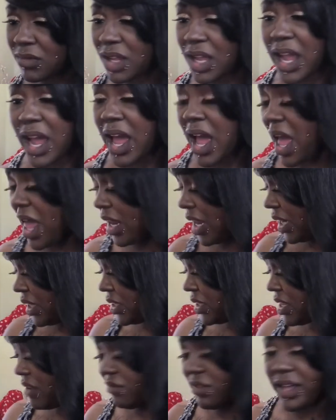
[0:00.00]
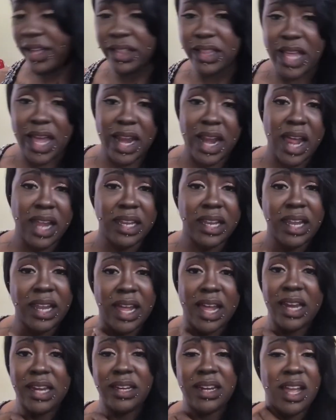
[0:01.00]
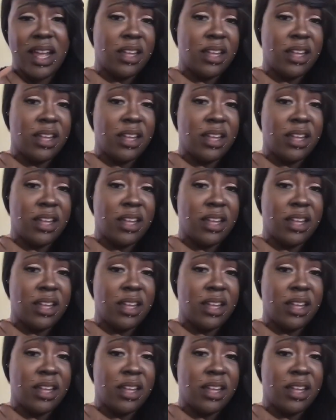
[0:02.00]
yeah I like stuff like that I, I